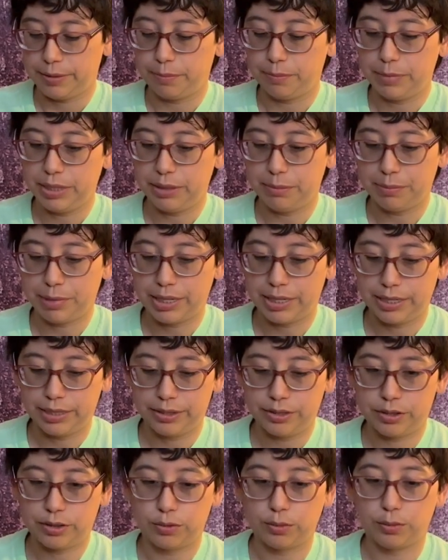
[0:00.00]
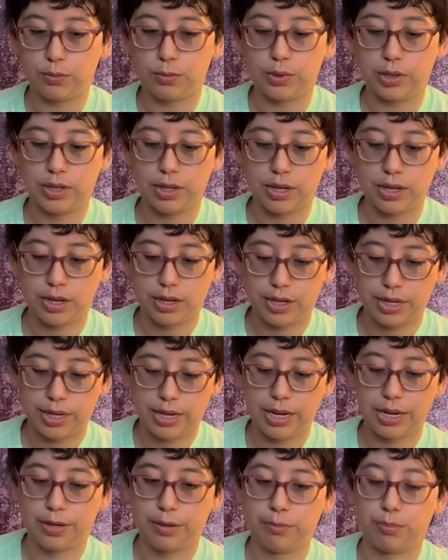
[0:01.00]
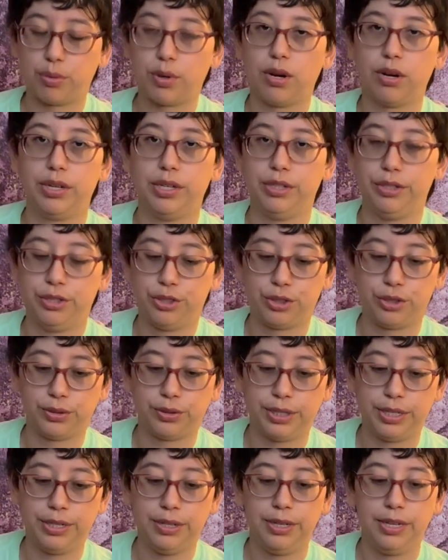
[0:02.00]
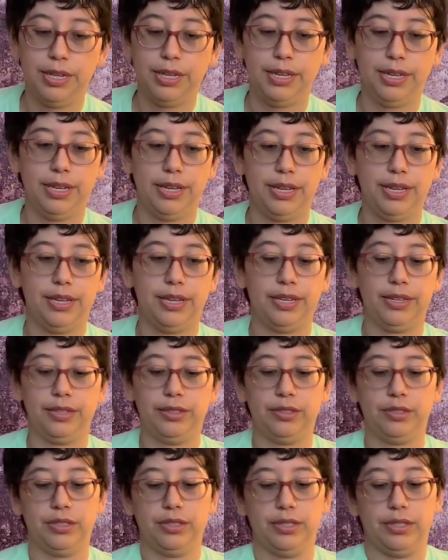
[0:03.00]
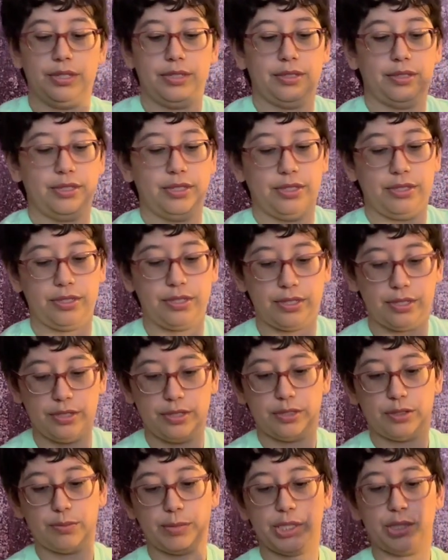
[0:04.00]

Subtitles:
minimized what I had brought initially, and this is my